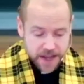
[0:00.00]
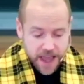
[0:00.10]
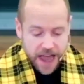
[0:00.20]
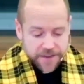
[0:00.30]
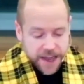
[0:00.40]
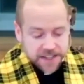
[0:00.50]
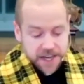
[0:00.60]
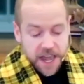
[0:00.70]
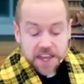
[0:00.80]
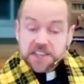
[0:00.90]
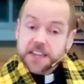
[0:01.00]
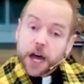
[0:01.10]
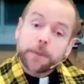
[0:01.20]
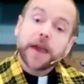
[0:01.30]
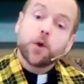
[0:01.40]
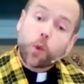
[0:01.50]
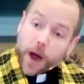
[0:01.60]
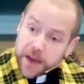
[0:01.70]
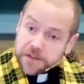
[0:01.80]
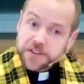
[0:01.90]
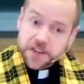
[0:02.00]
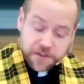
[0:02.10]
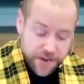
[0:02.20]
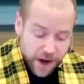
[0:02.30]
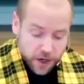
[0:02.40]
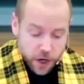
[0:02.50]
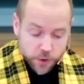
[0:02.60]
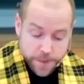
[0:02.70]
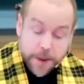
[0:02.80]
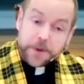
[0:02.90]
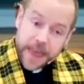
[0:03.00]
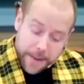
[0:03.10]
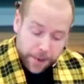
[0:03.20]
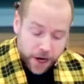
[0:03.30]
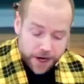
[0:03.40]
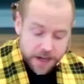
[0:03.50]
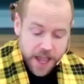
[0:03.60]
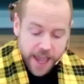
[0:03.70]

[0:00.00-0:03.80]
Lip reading: I've had to sell my wife to Pharaoh," remember that part?